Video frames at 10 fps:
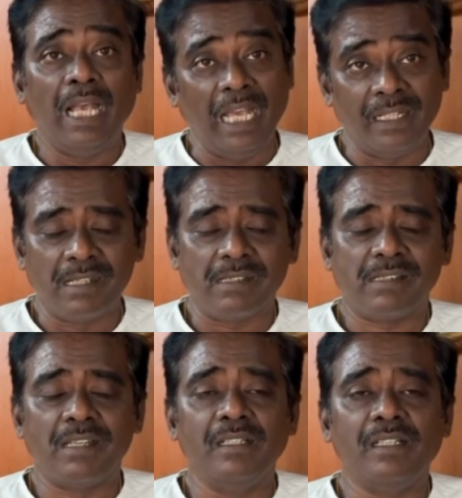and it is
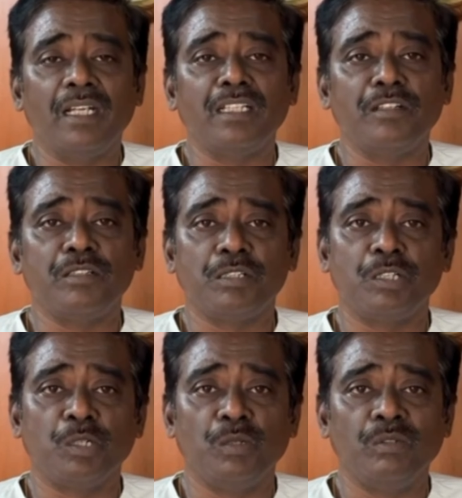still continuing to
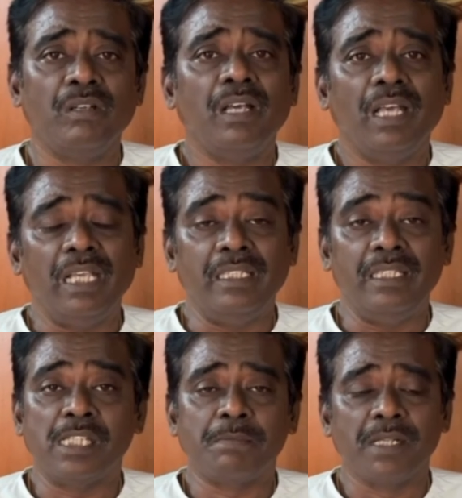grow in
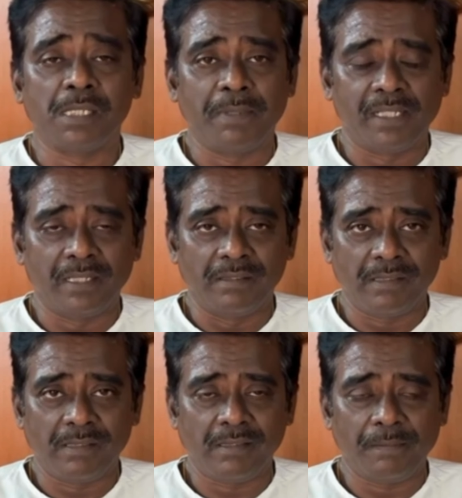these
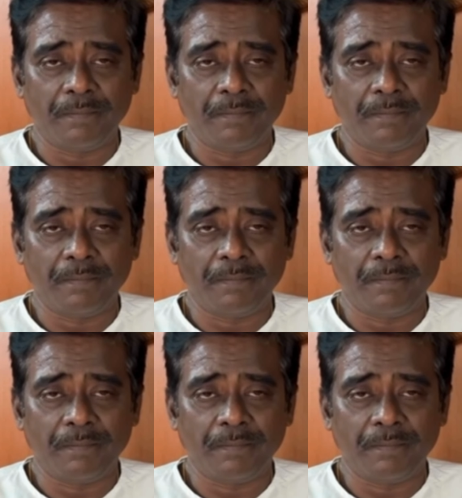perspectives.